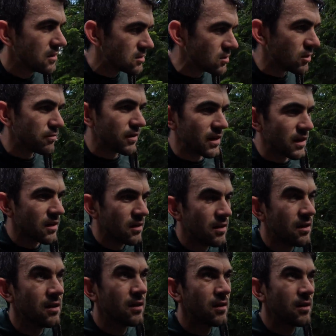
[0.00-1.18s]
So if I
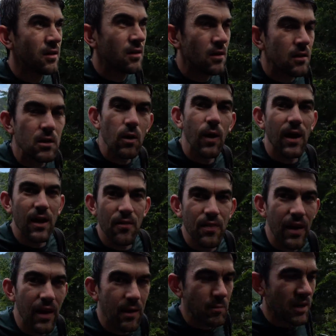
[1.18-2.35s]
go higher than
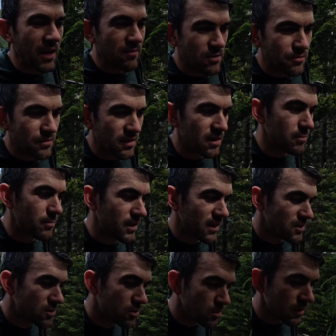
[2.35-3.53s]
that, I'm gonna have to fill up my
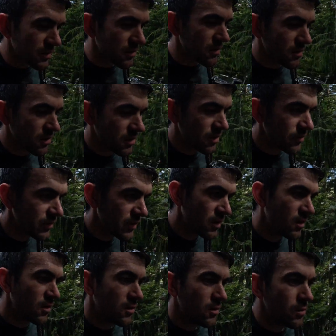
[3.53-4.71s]
2-liter
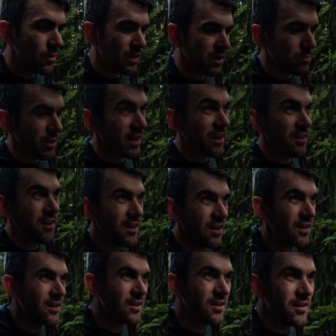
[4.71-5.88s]
water bladder
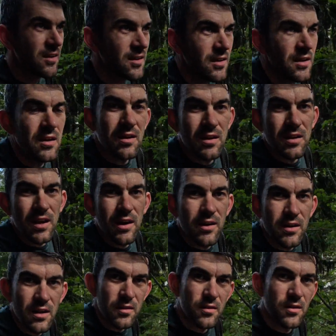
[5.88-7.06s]
and carry
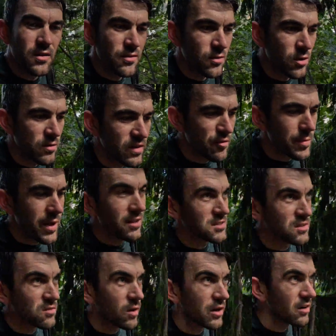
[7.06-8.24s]
another 4 or 5 pounds
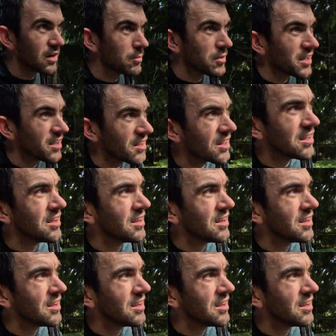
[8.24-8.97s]
of water up the hill.